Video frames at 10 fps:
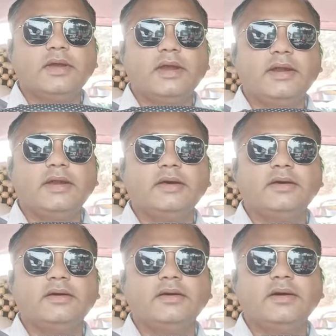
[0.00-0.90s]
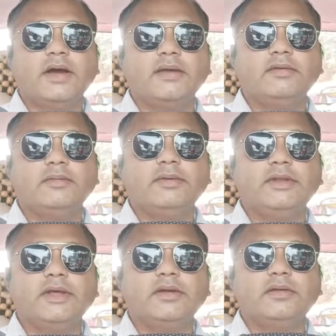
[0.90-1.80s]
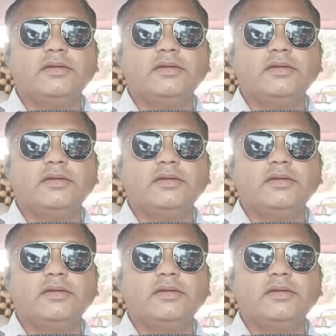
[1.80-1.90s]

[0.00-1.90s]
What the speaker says: and I will be there.